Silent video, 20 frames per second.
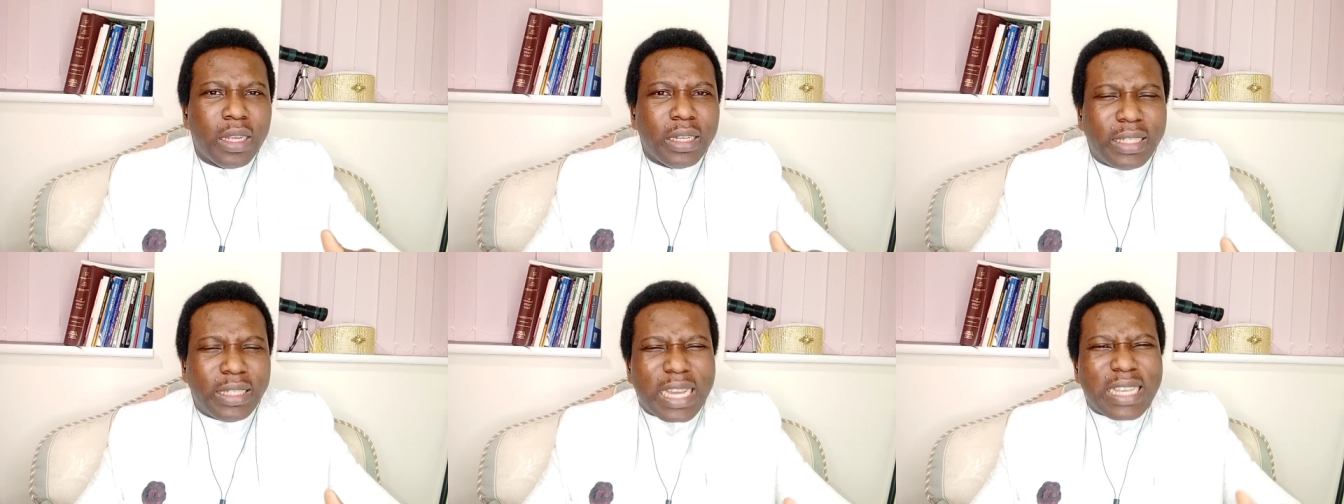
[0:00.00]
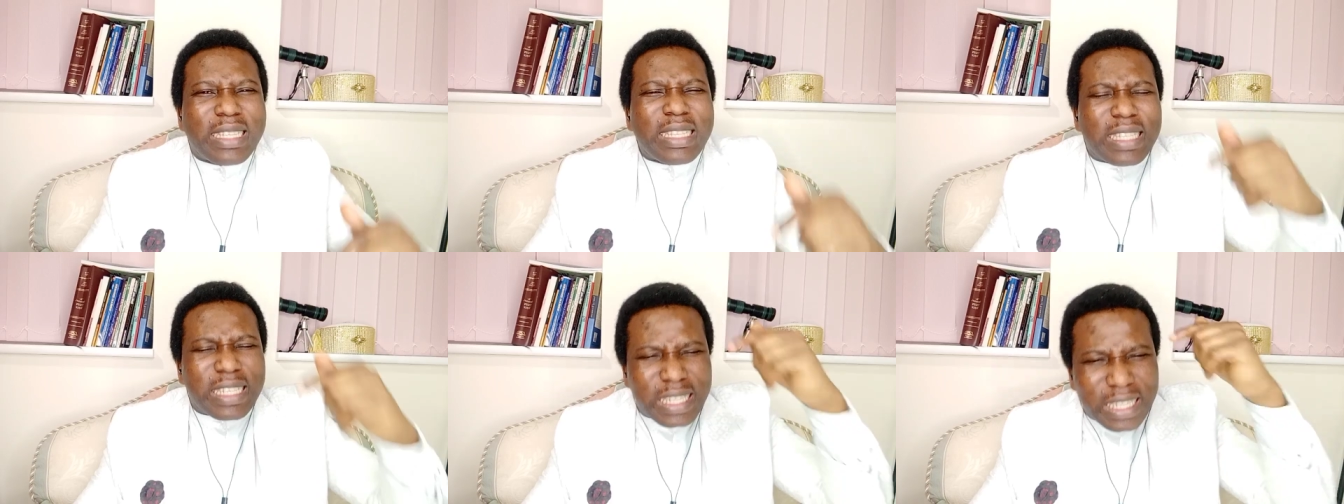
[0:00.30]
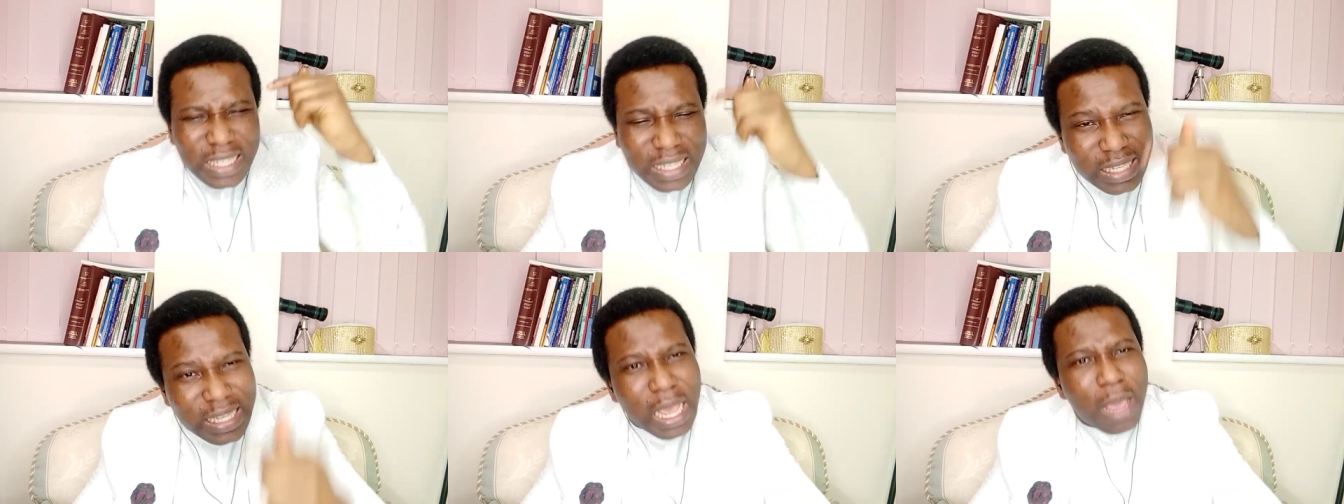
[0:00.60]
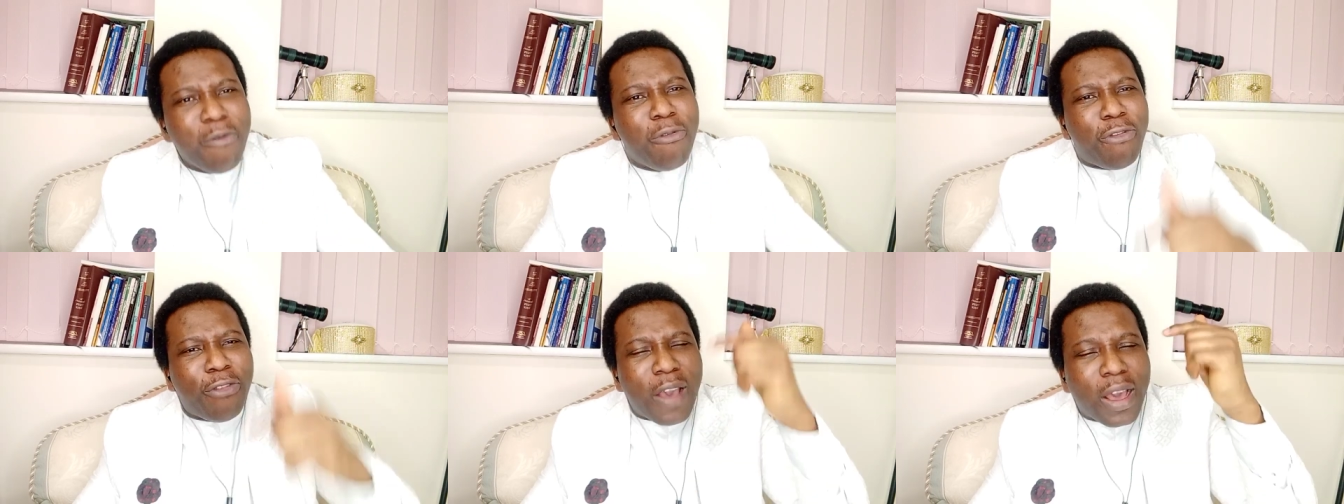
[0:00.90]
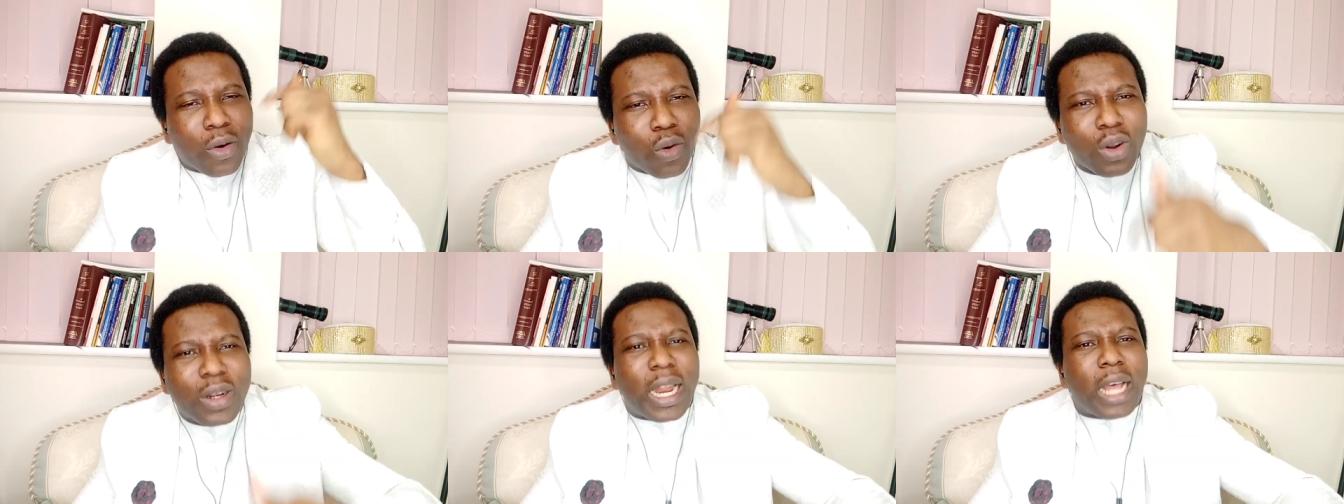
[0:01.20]
The same
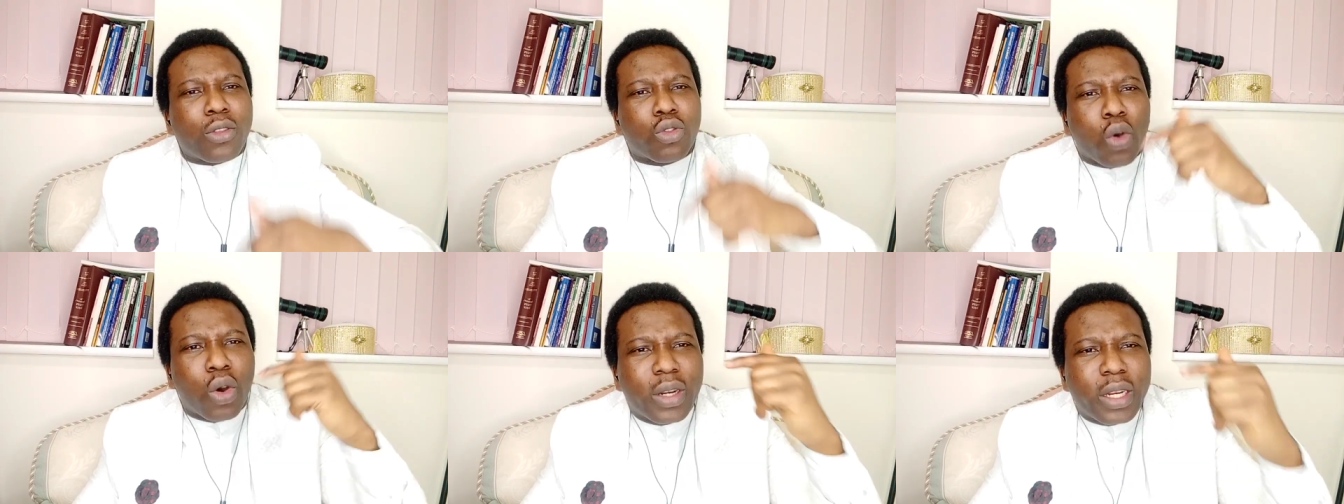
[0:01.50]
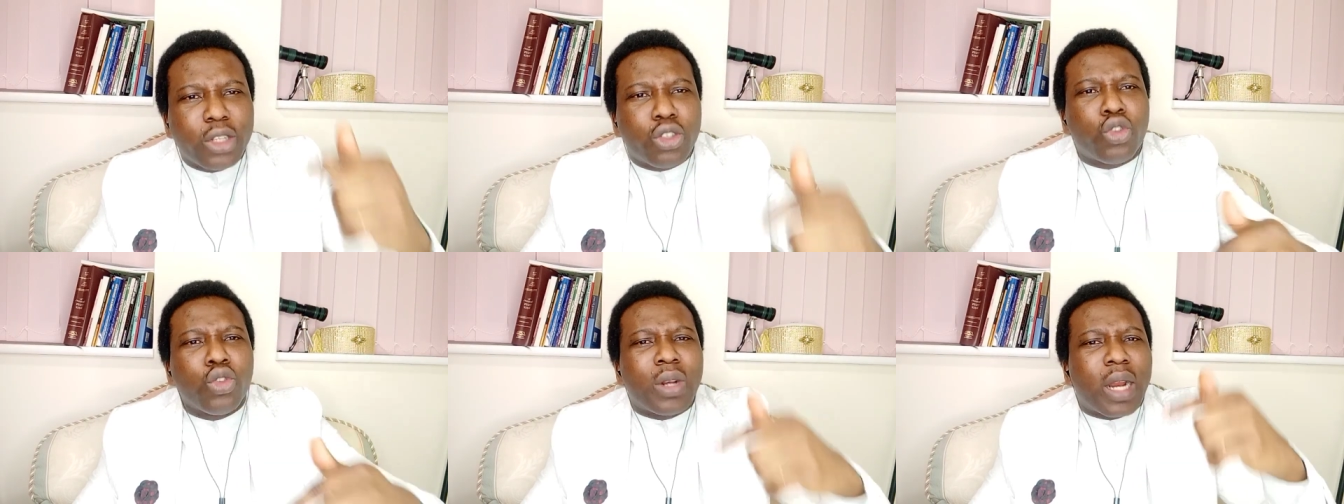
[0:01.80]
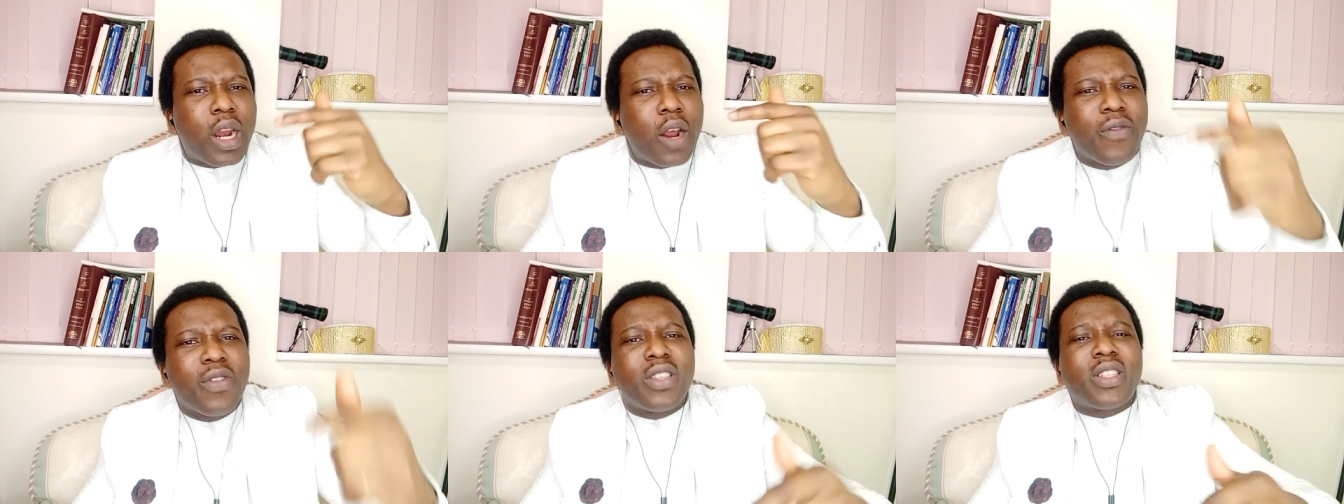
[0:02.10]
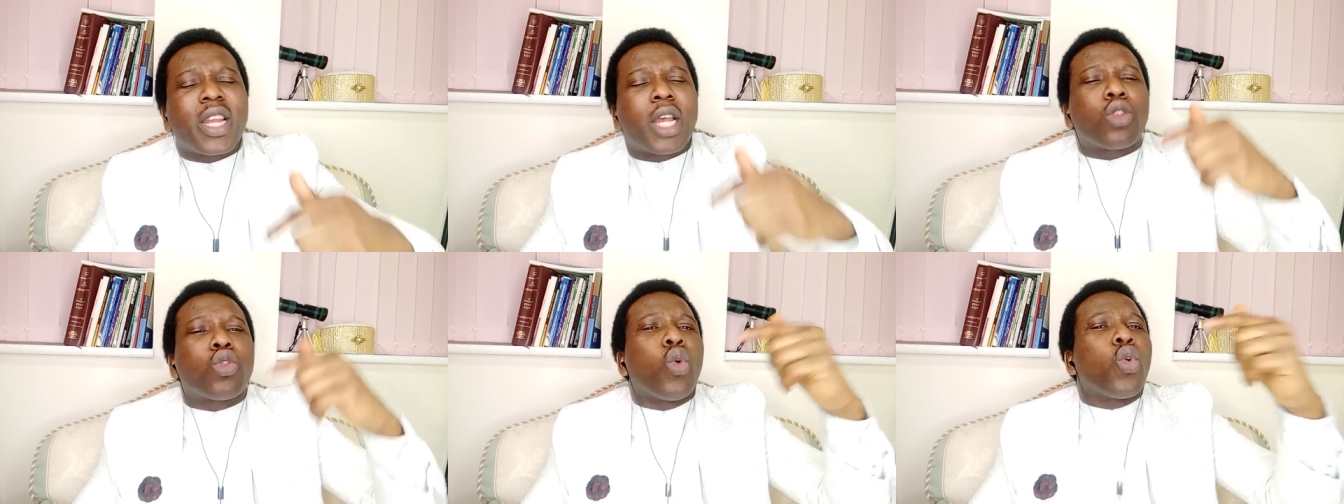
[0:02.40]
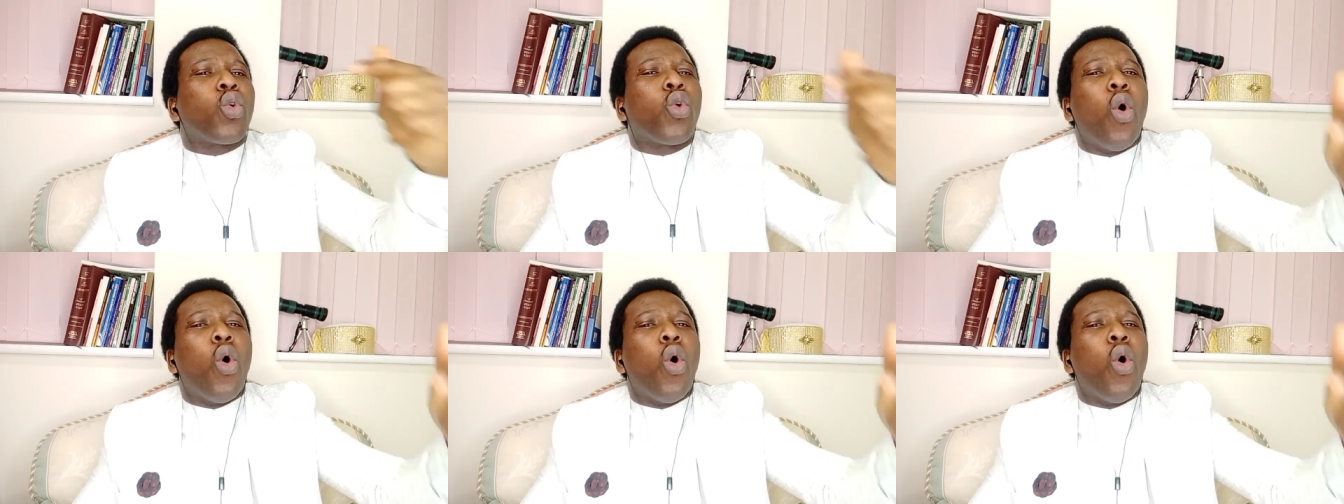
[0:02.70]
Pharaoh that told the children of Israel to